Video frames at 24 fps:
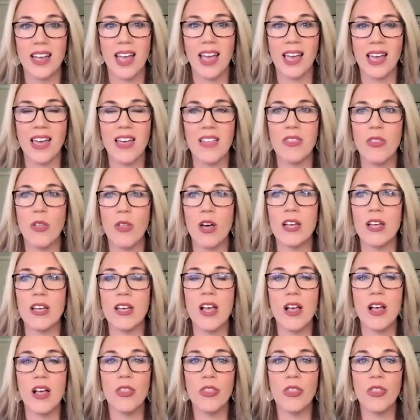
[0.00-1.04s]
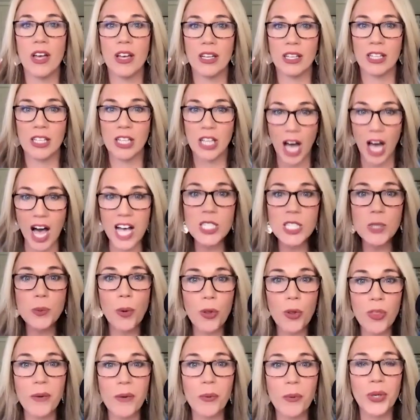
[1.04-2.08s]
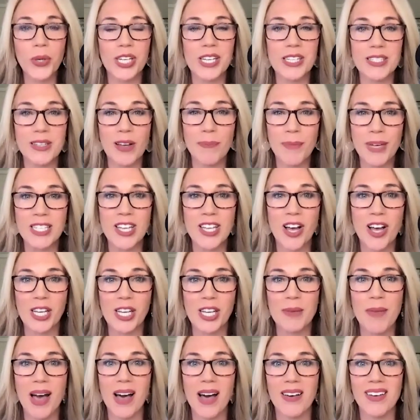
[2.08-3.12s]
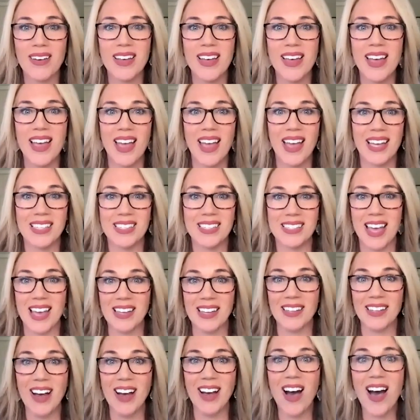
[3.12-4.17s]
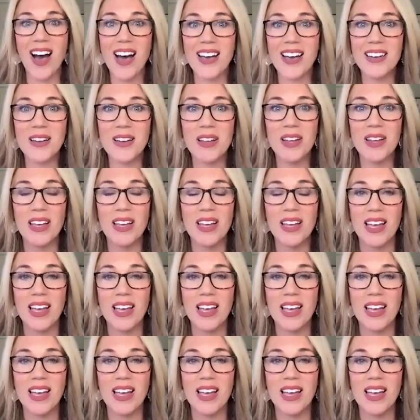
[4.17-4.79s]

And the the gospel that we're going to be talking about is that God